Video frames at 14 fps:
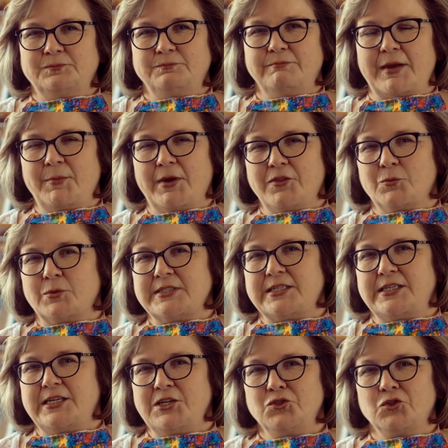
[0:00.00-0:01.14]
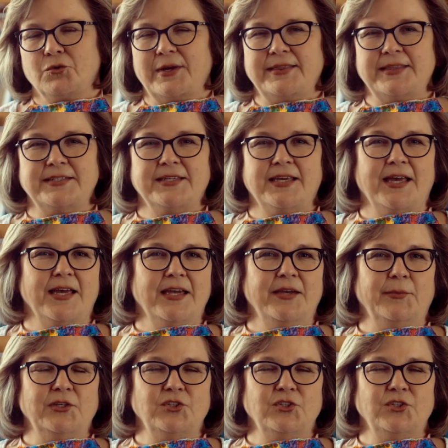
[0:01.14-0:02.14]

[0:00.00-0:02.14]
My mother was a teacher at the time,